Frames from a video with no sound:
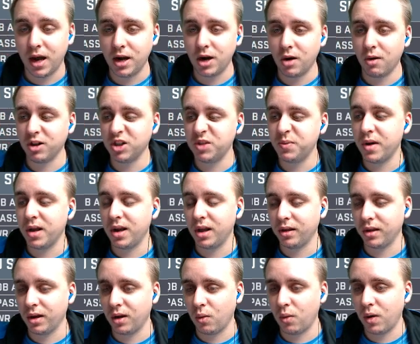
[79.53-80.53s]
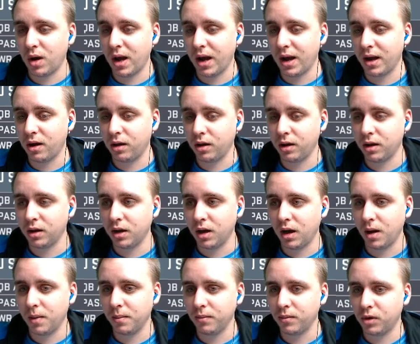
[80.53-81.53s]
I know it's been a little while,
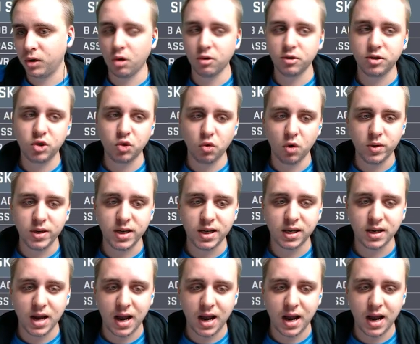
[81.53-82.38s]
close to a week